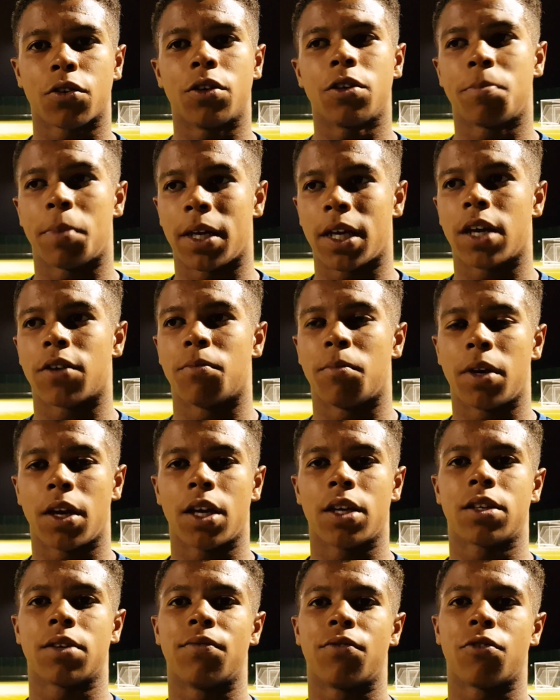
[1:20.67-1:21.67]
so he's been giving me
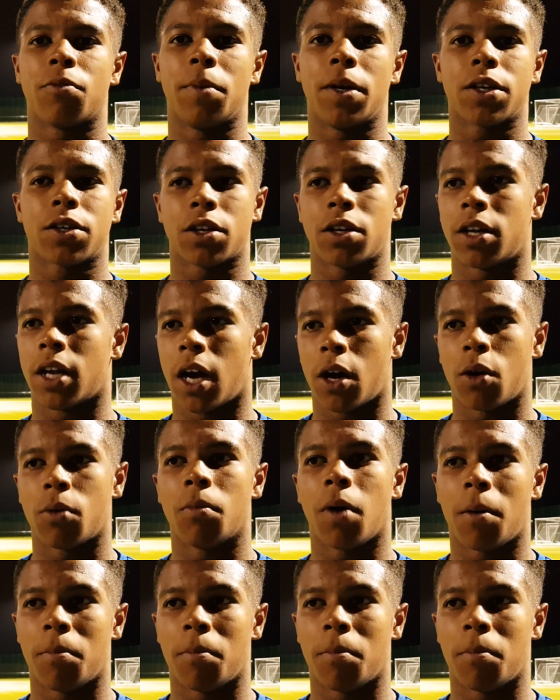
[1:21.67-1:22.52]
his information now.